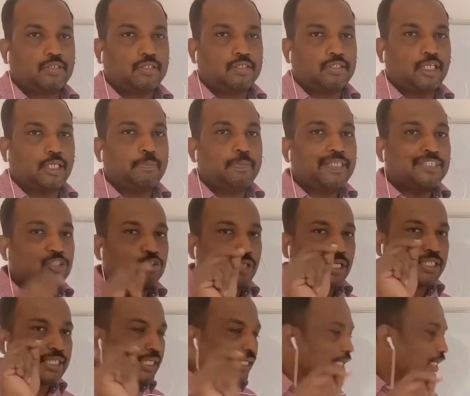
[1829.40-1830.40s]
That means your
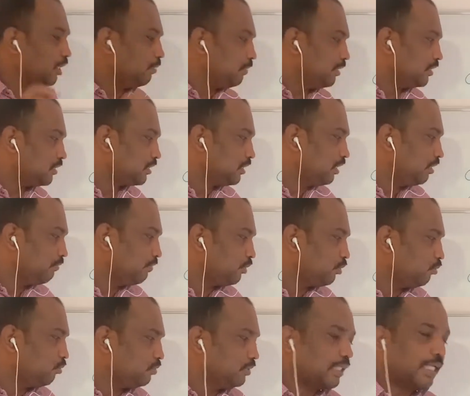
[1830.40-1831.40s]
claim is giving
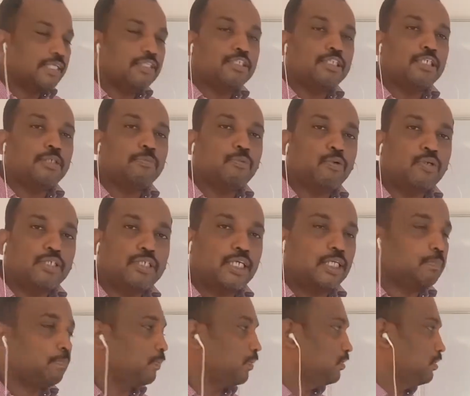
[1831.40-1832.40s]
you
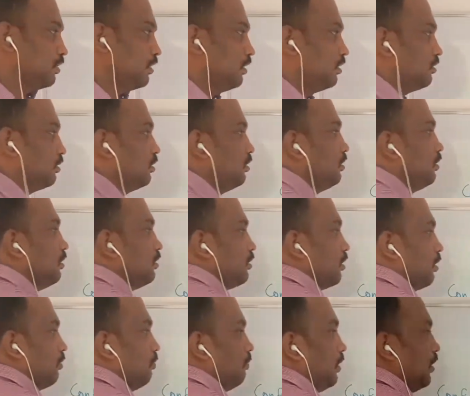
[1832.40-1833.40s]
19.8%.
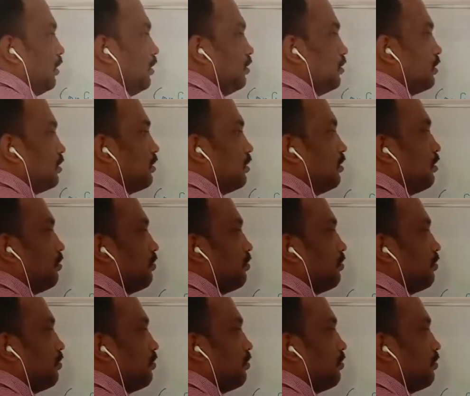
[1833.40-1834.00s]
That means